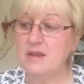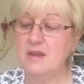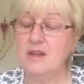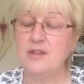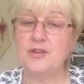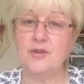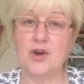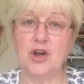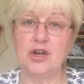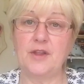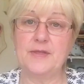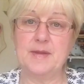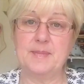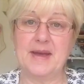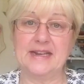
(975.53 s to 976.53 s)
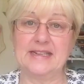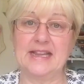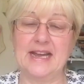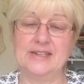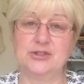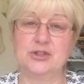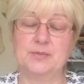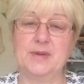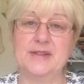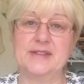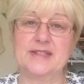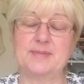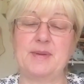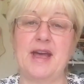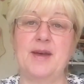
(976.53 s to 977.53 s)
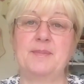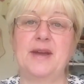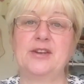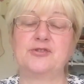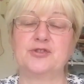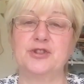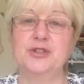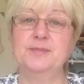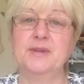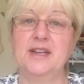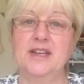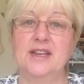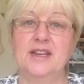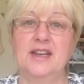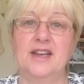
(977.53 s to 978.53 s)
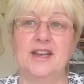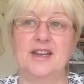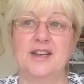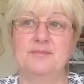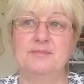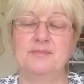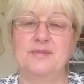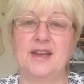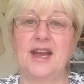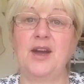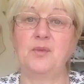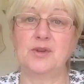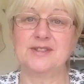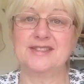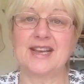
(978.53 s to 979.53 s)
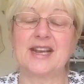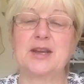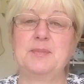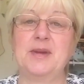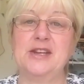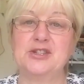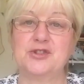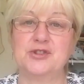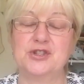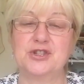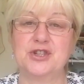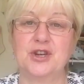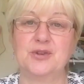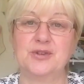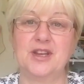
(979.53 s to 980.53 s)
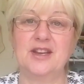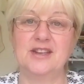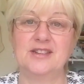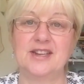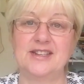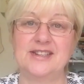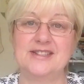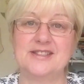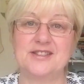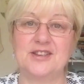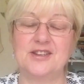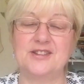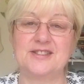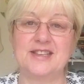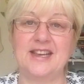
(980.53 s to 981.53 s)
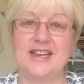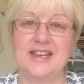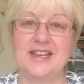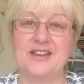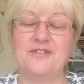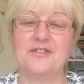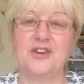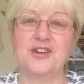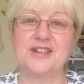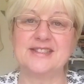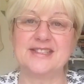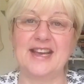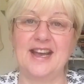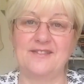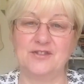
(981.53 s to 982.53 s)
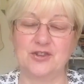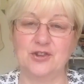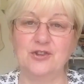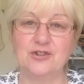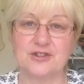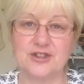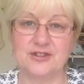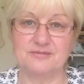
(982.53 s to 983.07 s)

They're all on the bed, lined up in the spare bedroom. I will take a picture and show you and insert it here for you to have a look.